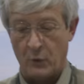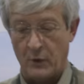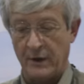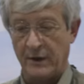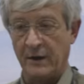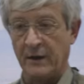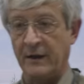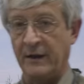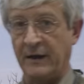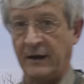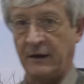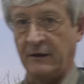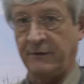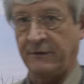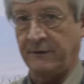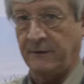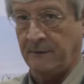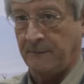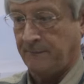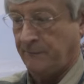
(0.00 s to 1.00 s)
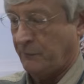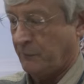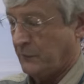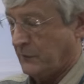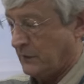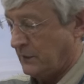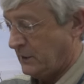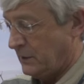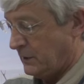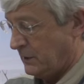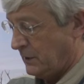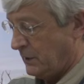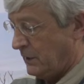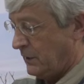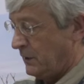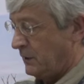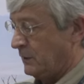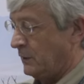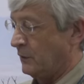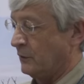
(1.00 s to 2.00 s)
one length.
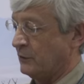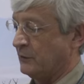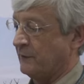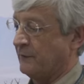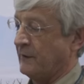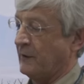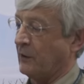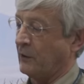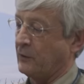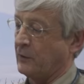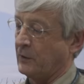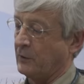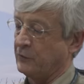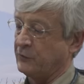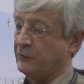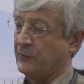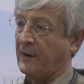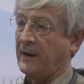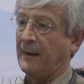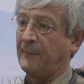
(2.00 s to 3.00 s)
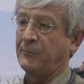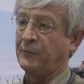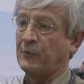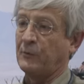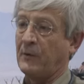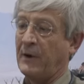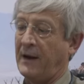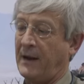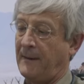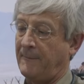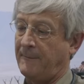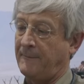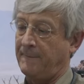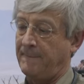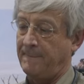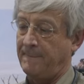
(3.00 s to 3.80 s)
Use the Velcro strap to wrap.